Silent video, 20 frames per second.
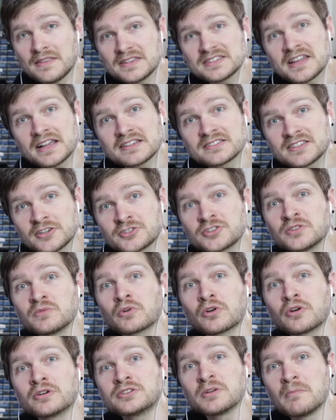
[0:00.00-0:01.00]
this next section,
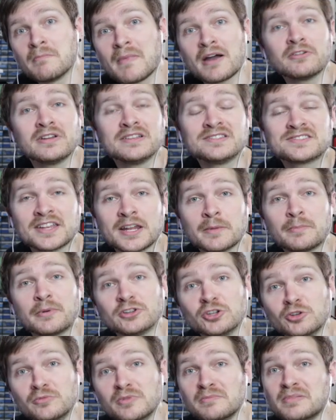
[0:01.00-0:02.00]
we're going to mount and set up a
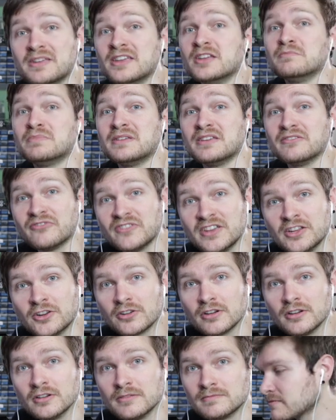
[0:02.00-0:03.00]
LumenPnP
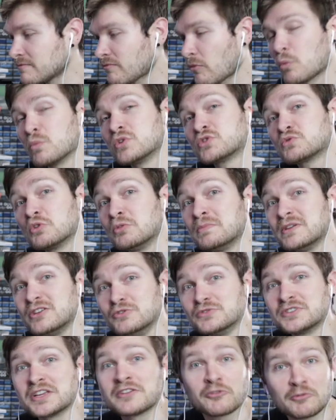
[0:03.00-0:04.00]
feeder, which we'll be
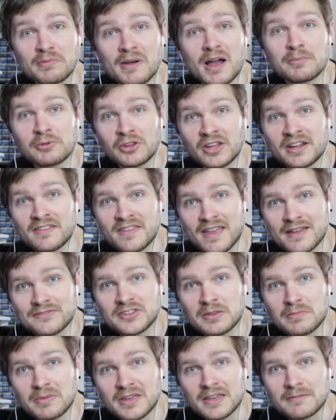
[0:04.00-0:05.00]
using for populating the
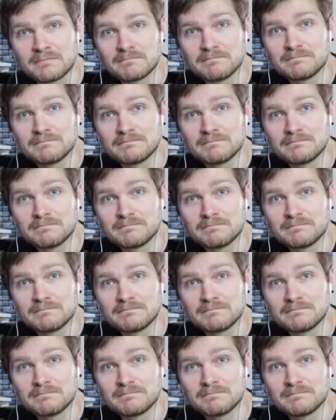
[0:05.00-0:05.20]
FTP.